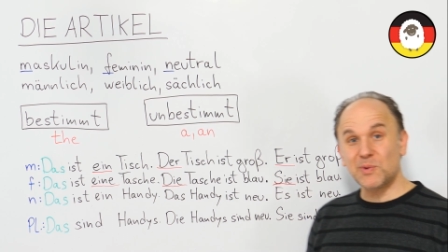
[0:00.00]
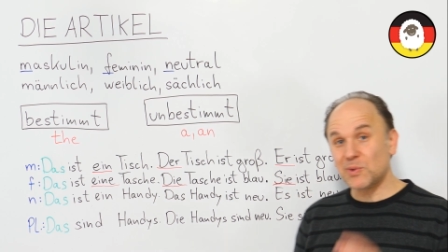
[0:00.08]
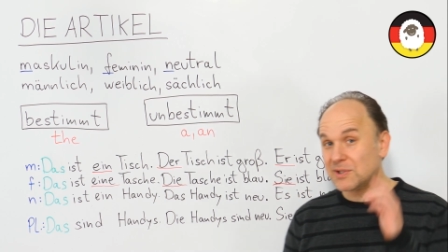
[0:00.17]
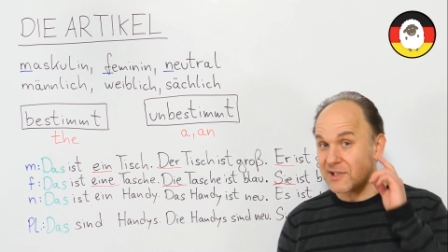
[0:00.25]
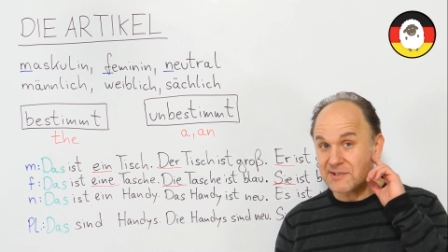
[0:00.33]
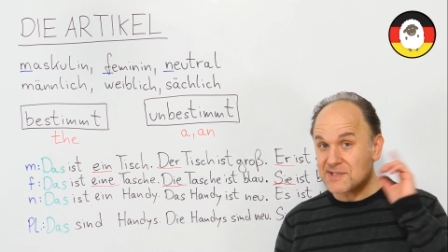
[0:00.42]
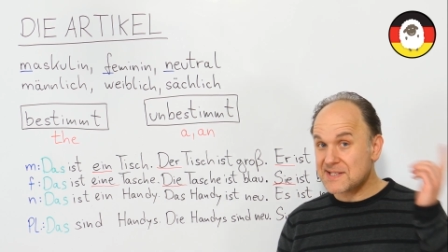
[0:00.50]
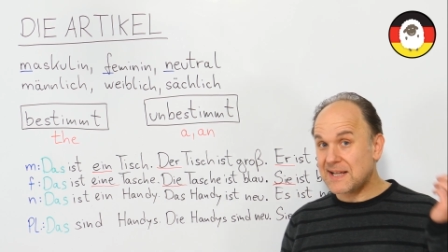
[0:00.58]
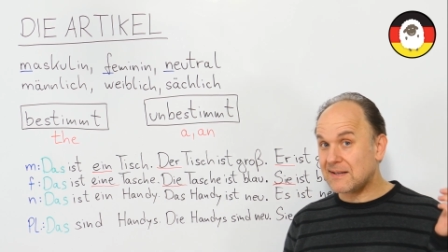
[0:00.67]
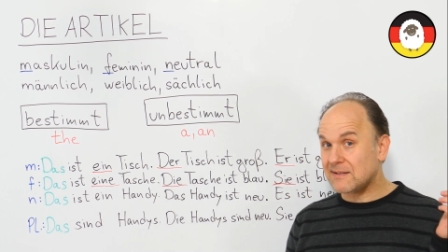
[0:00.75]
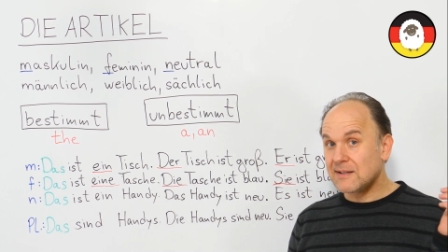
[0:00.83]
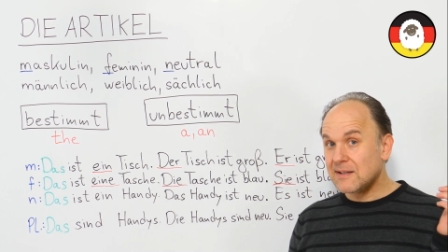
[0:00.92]
We wouldn't
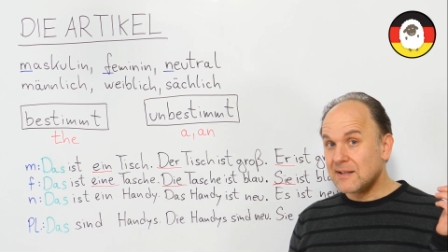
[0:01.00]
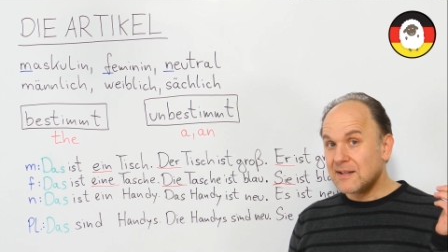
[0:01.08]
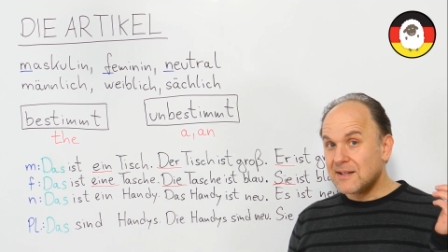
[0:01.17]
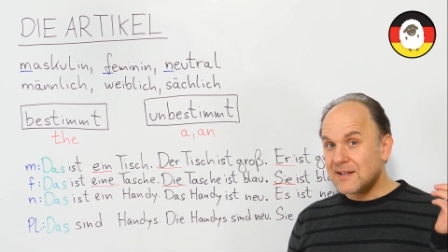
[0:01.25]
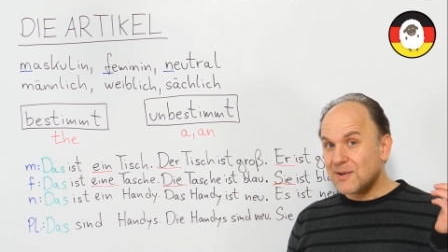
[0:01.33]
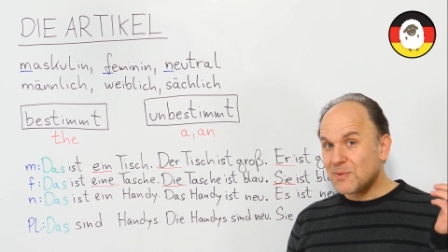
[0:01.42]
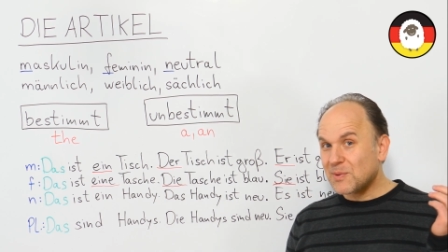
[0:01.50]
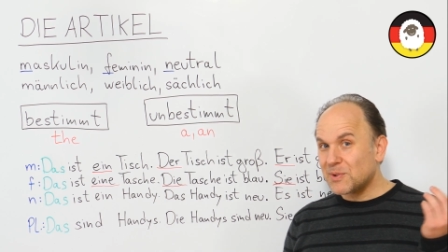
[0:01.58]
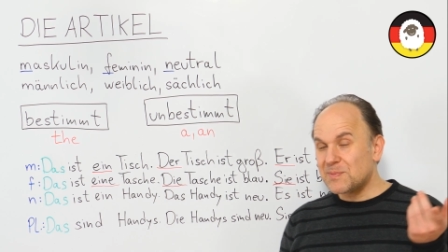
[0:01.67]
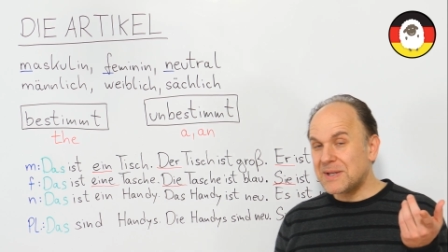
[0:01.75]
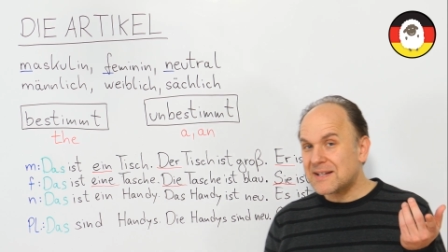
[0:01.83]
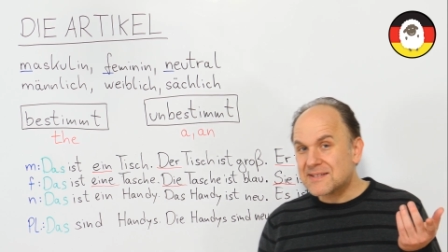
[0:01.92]
understand. We
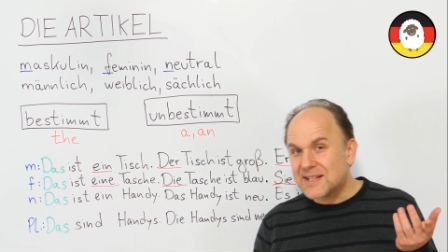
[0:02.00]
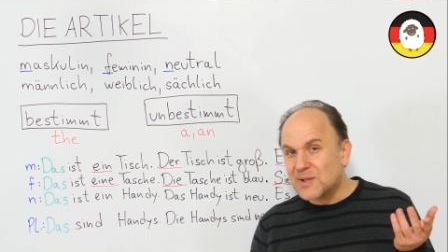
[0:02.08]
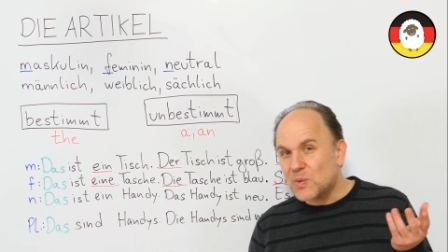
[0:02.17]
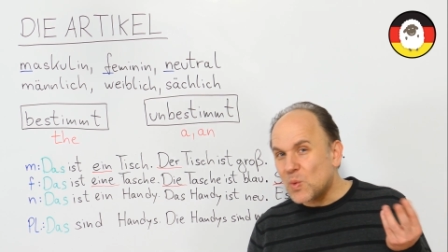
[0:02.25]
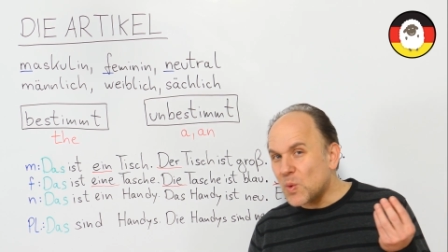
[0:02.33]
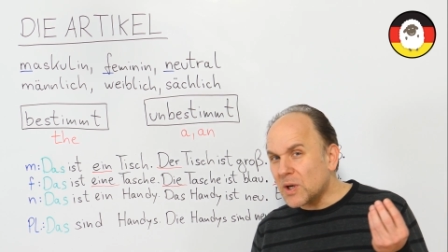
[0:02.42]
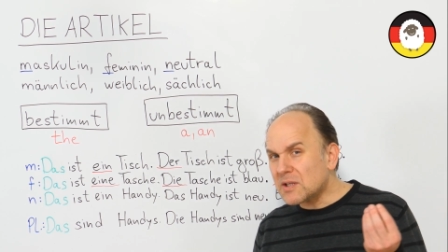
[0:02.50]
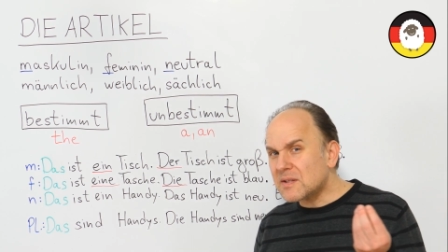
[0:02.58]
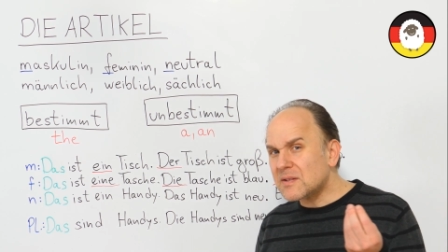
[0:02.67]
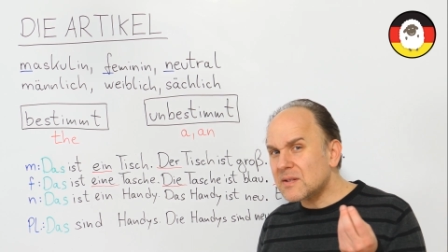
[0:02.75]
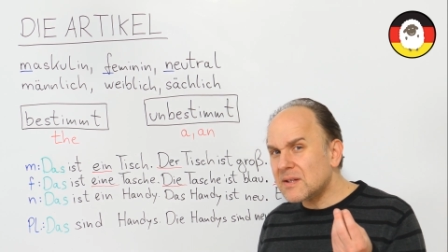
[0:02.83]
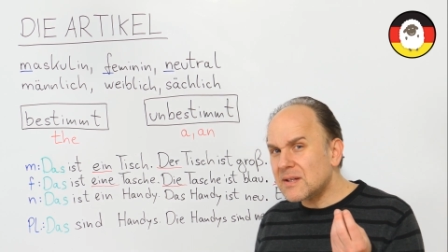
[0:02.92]
would be asking,
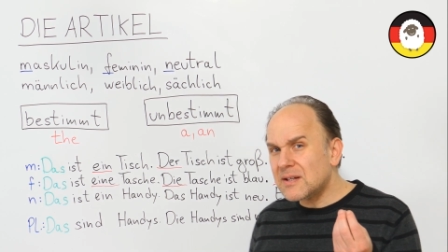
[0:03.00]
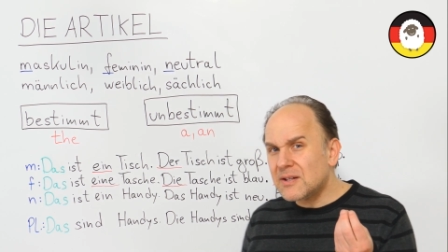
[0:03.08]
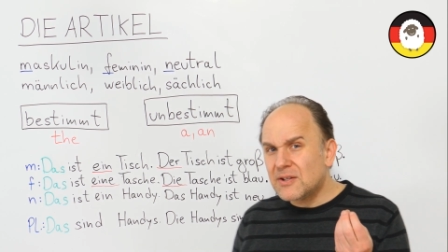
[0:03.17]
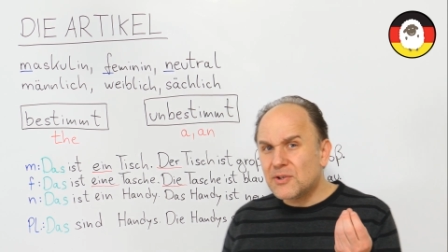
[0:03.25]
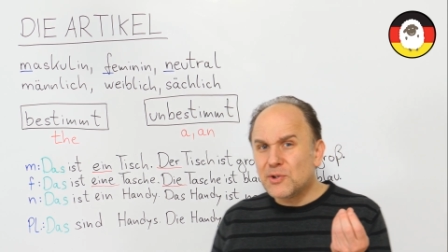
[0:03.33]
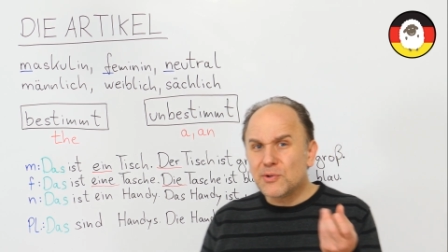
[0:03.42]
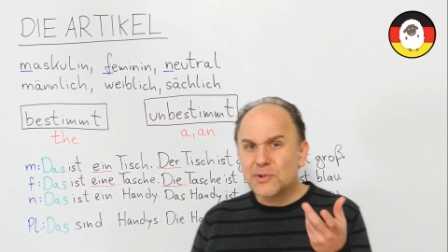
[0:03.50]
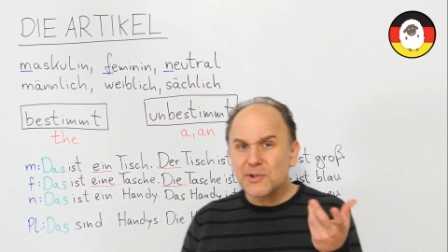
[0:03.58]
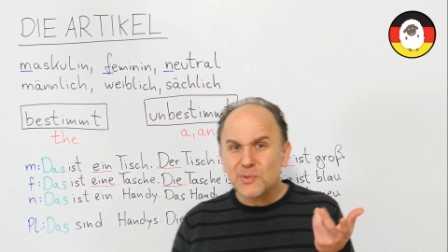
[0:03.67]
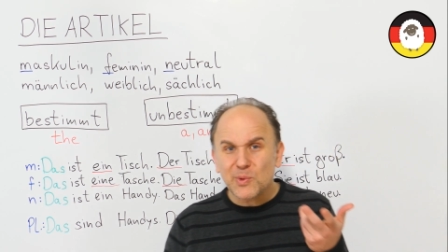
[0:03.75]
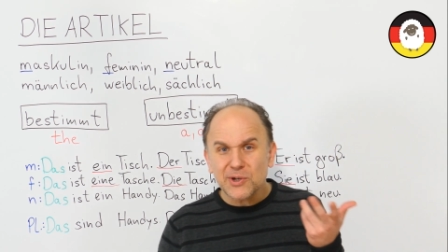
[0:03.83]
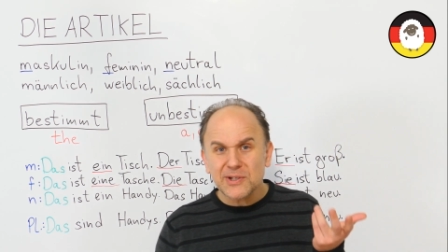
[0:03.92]
what
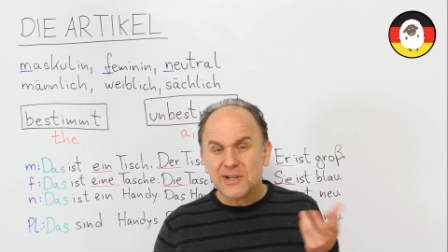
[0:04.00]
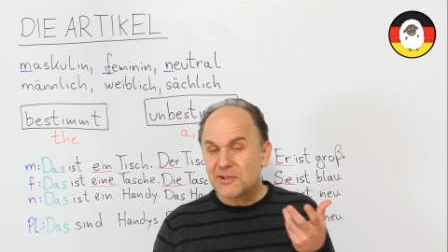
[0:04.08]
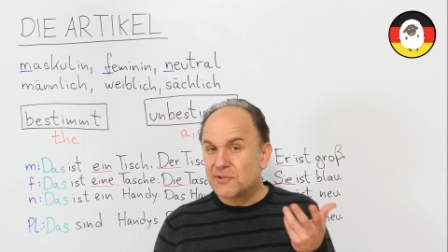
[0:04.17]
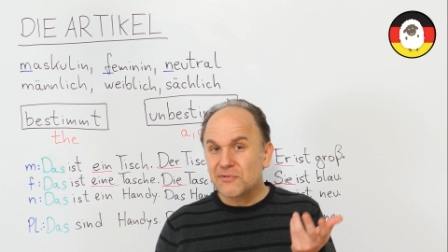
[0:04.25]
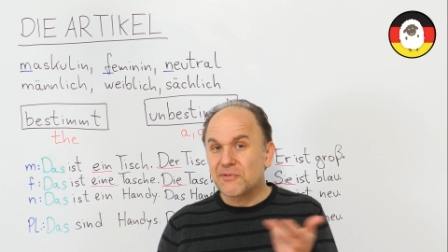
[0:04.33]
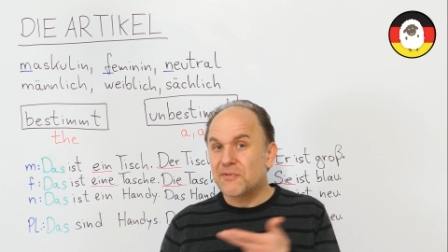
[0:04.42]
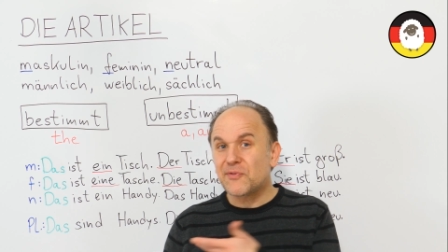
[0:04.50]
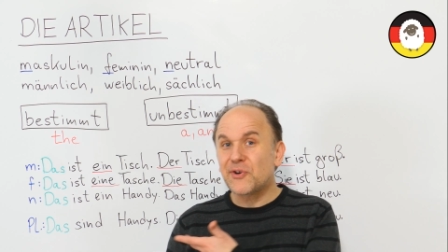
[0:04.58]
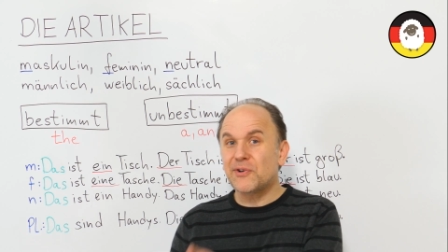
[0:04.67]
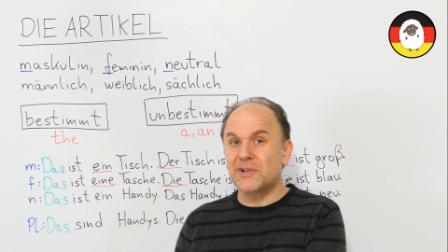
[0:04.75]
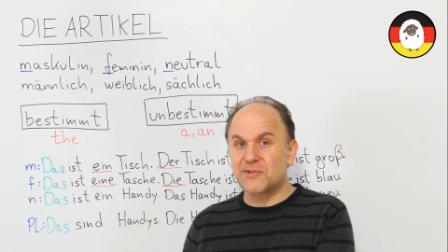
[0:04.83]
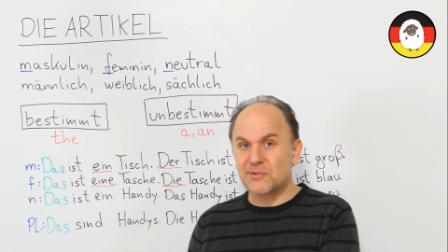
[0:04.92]
neuter word are you
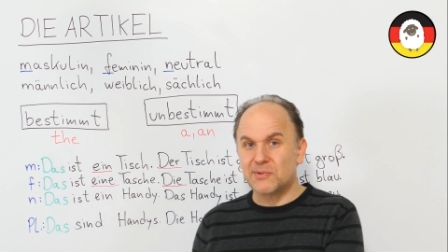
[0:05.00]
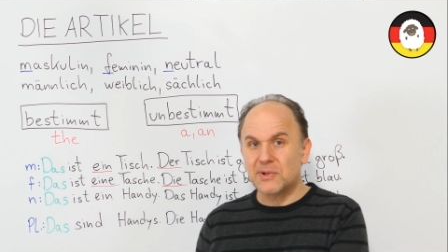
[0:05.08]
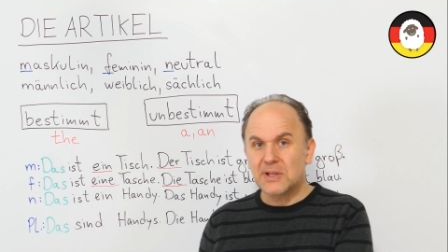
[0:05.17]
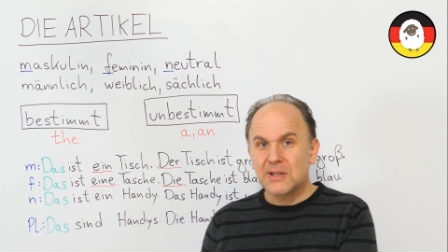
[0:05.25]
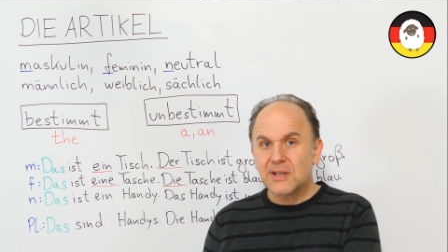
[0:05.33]
referring to?